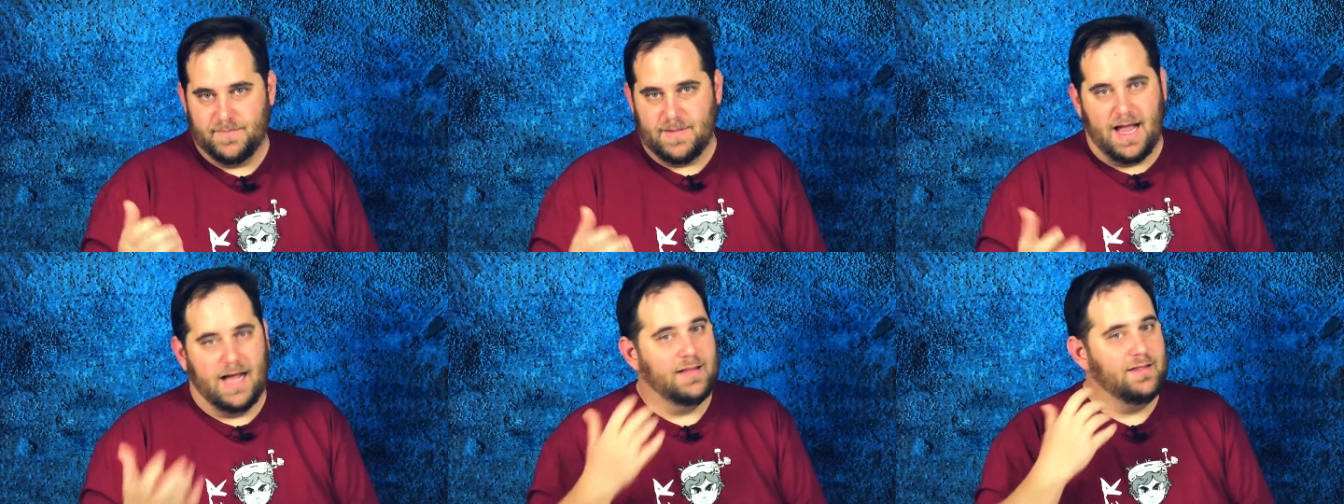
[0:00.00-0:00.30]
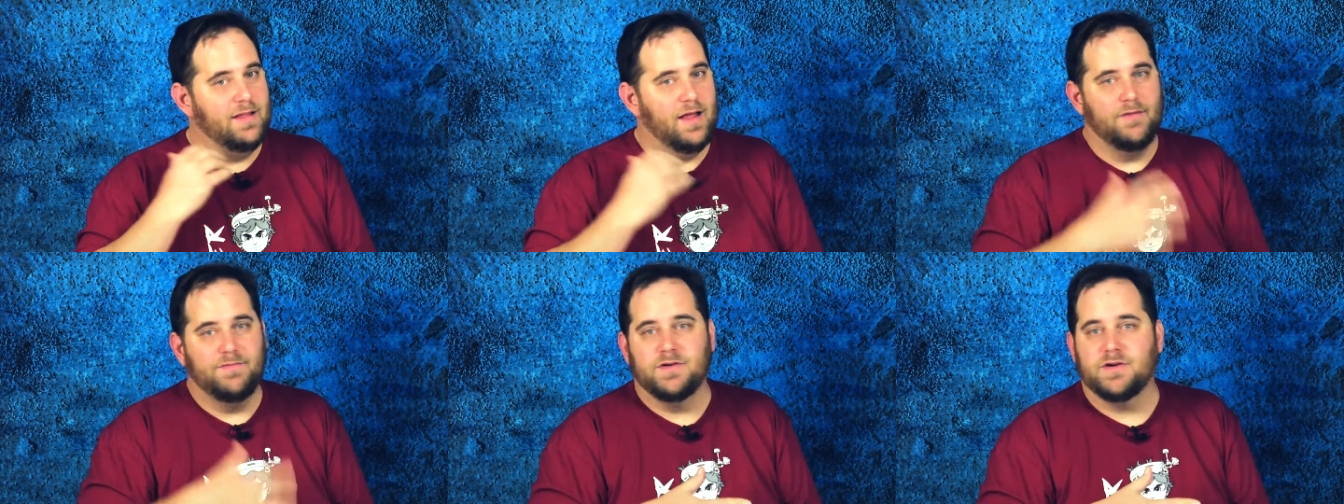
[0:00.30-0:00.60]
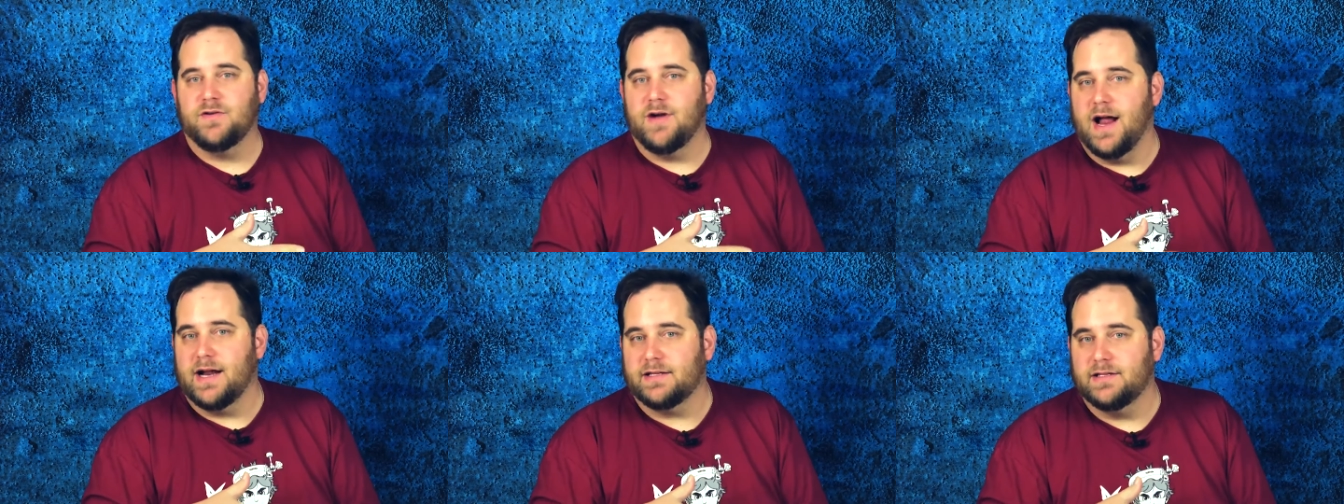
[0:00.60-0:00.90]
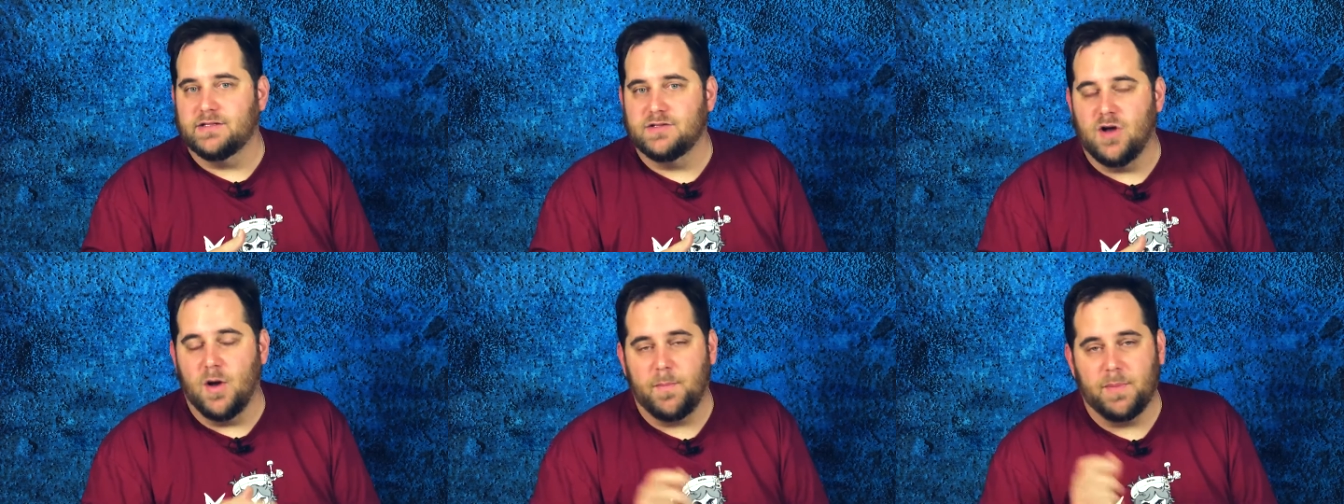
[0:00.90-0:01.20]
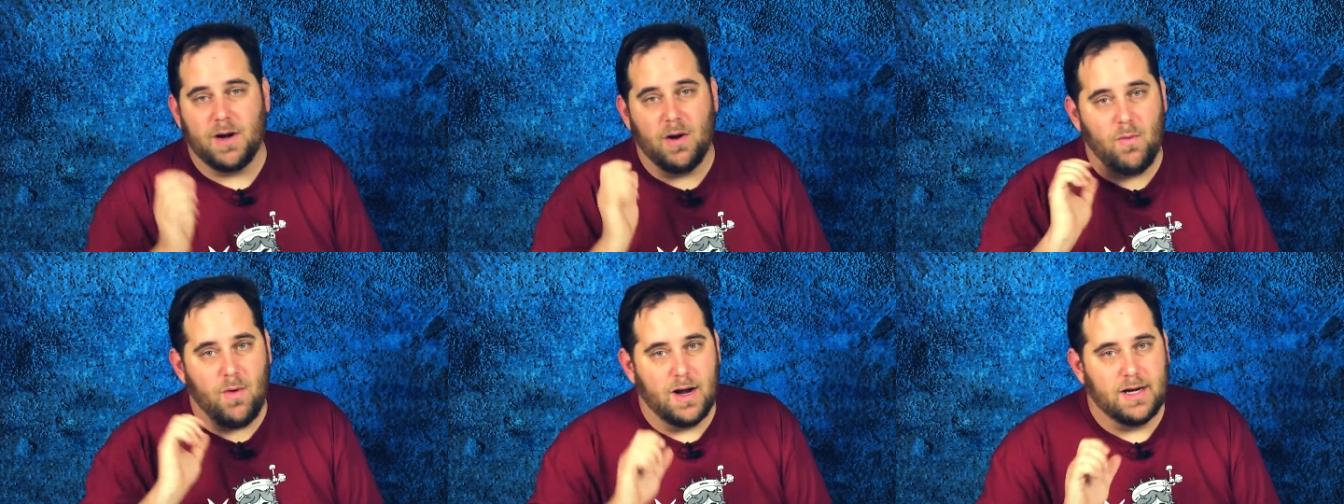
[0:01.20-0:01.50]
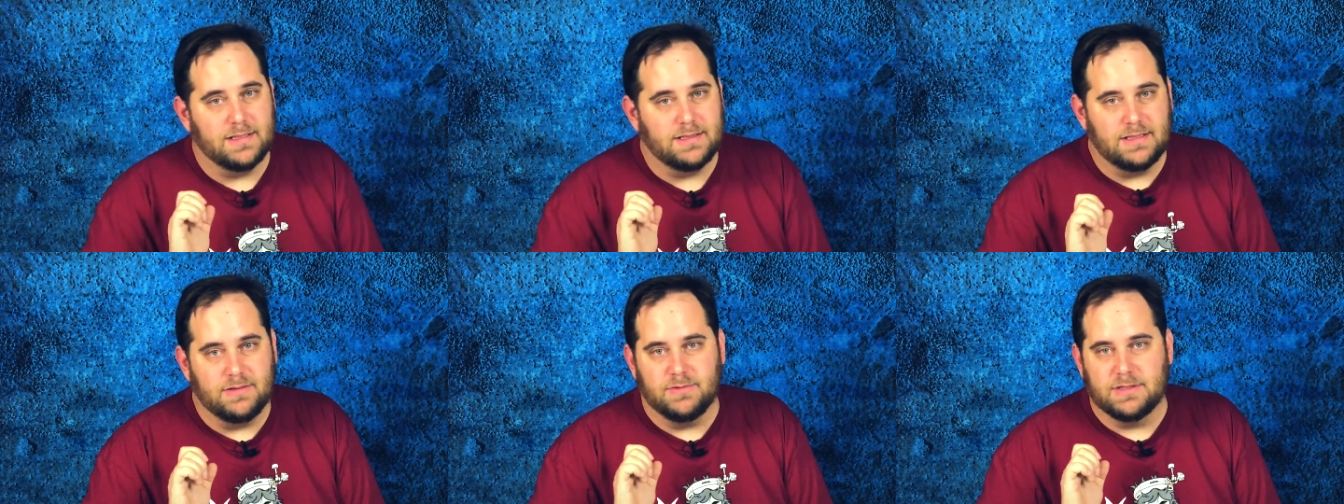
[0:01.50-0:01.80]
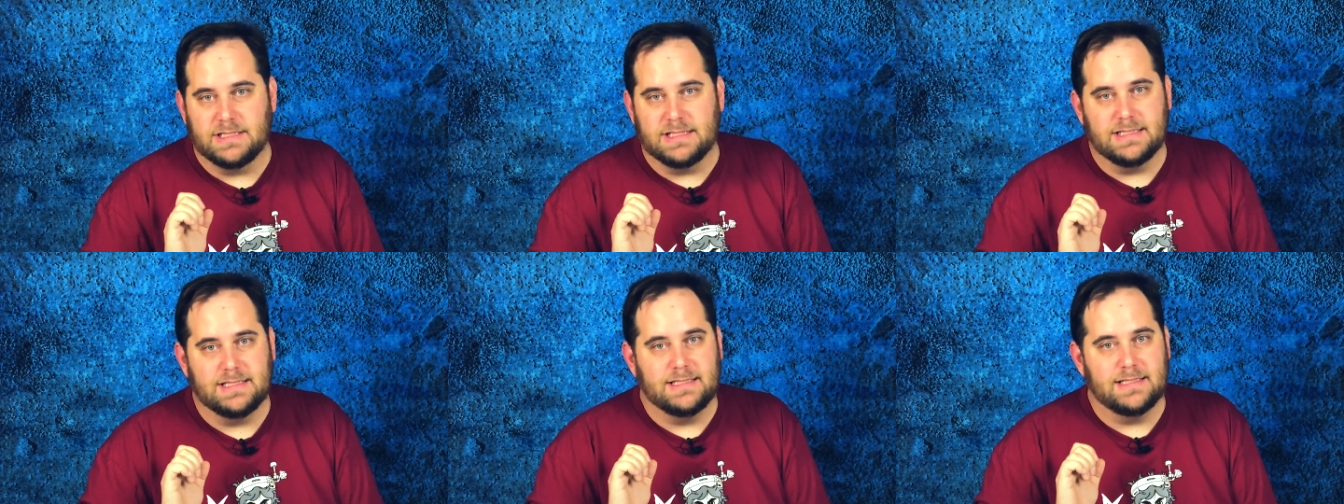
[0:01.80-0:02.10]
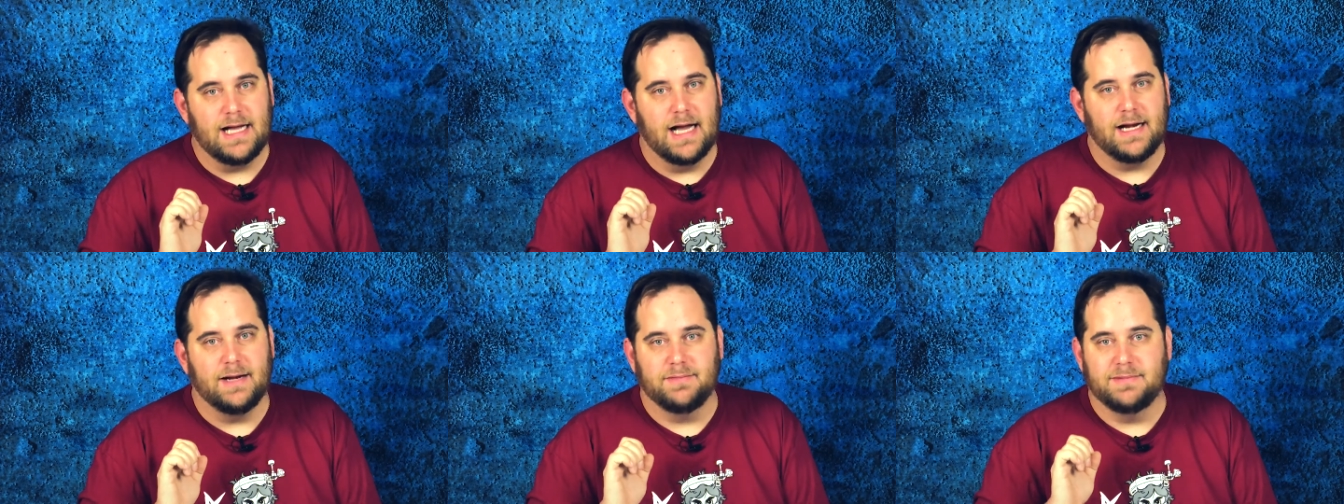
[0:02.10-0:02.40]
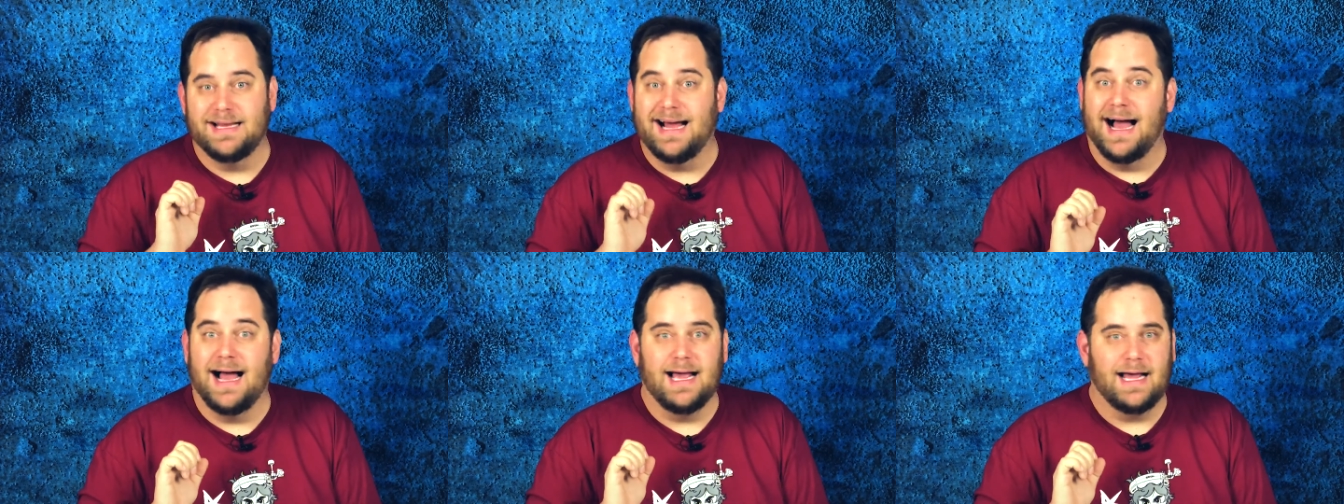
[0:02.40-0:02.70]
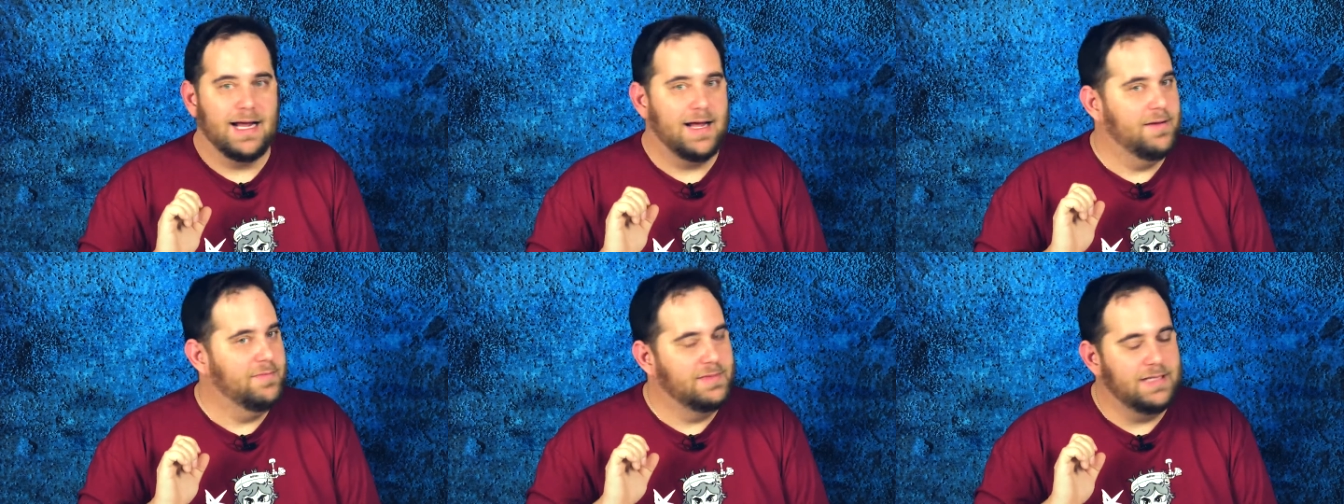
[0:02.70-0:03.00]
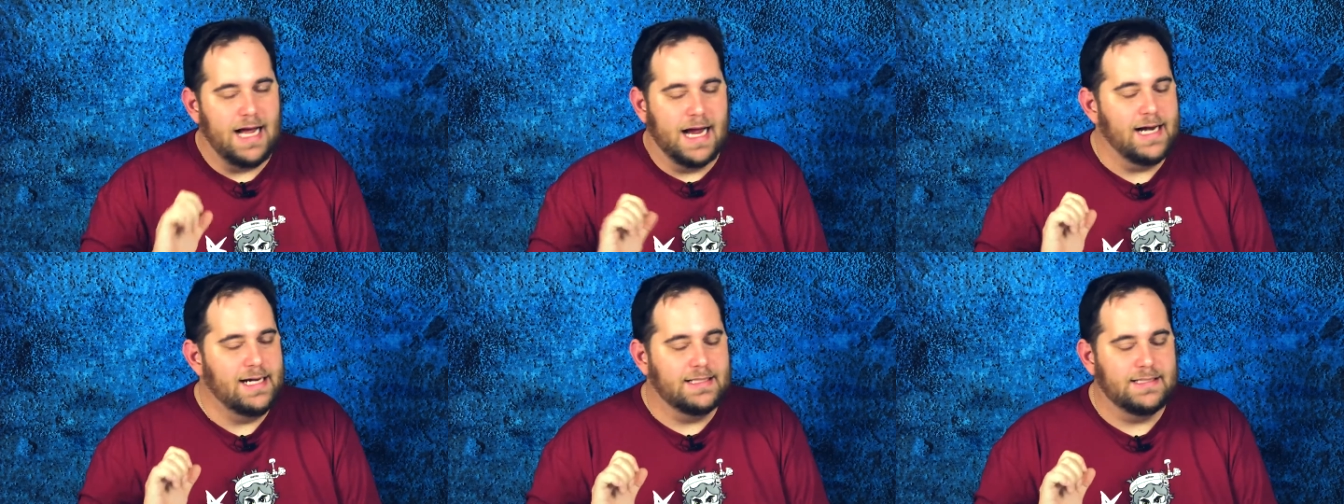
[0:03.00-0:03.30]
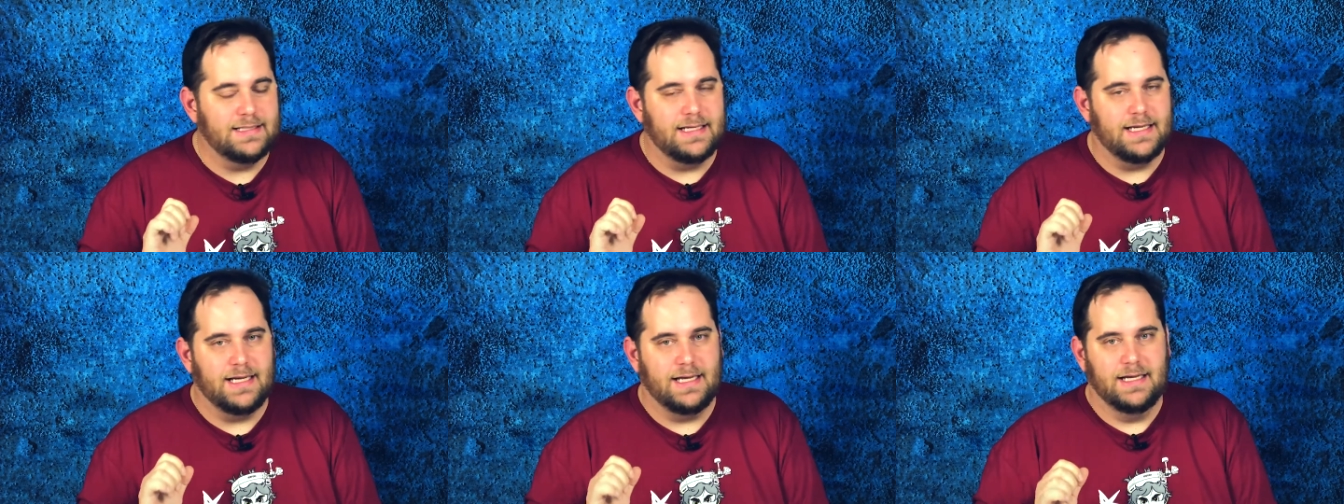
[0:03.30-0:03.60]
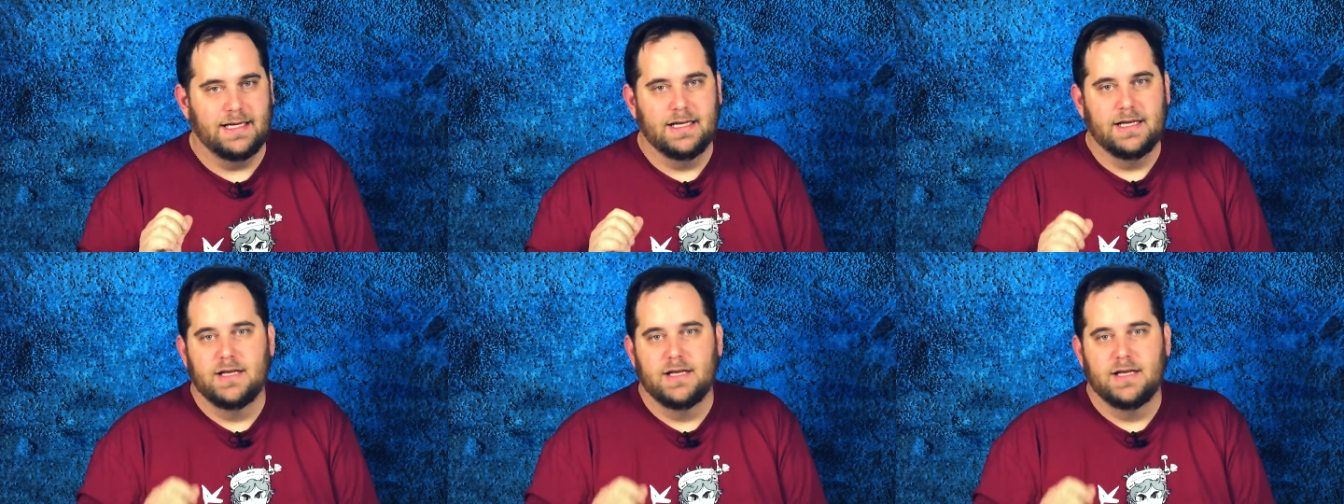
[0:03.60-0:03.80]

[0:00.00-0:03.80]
I'd love to crack this open. I want to see what's inside. I'm dying to see it.